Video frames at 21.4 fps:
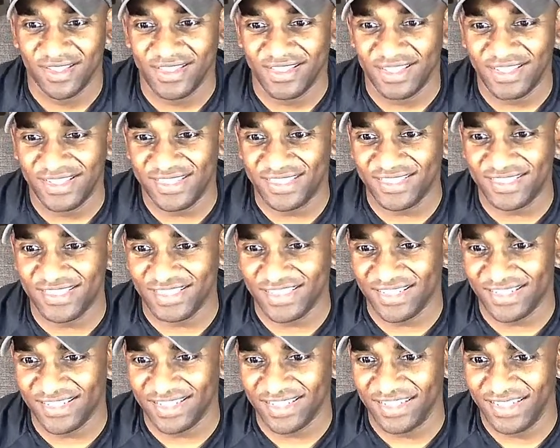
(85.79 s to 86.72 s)
Let's
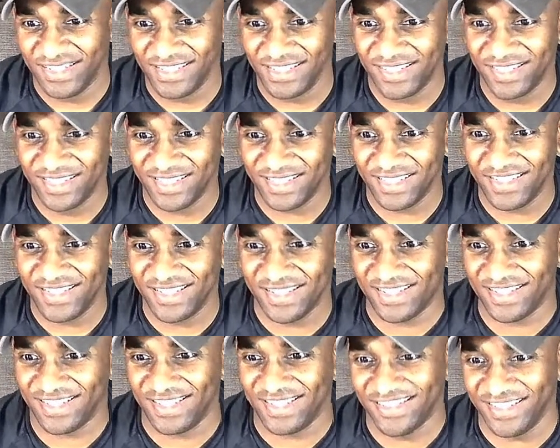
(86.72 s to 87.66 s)
see.
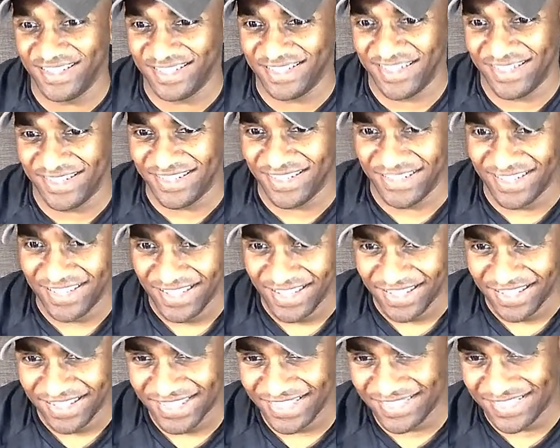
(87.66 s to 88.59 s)

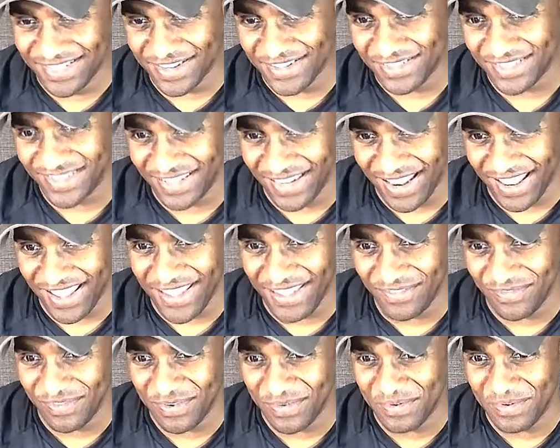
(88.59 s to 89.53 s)
Jeff said,
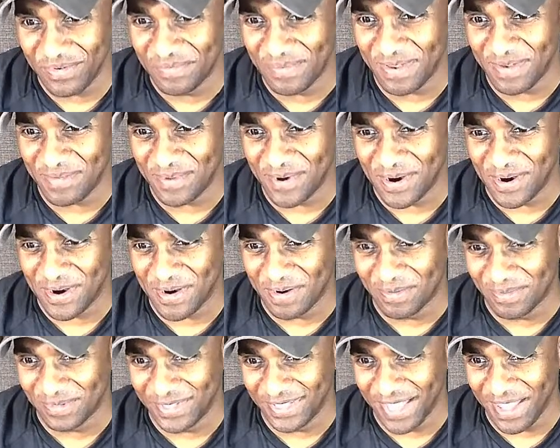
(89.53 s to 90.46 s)
hey, if it would make my
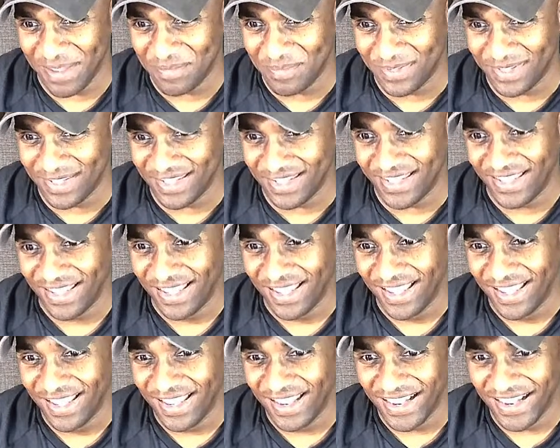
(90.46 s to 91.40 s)
arms that big,
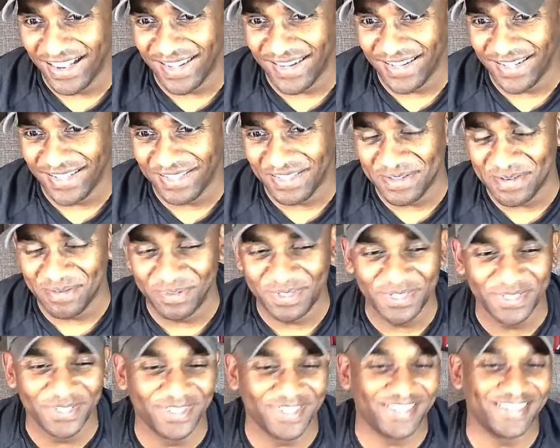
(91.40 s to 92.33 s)
I'd eat them
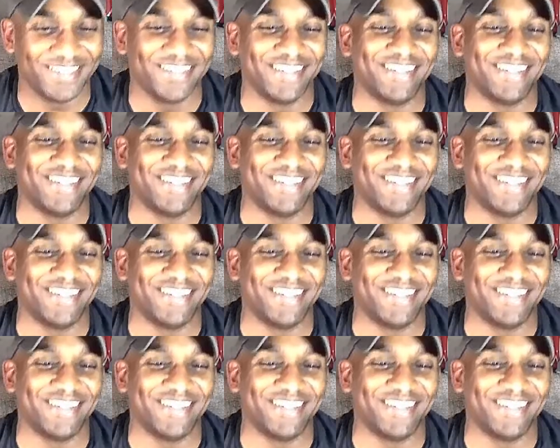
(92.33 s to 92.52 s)
too.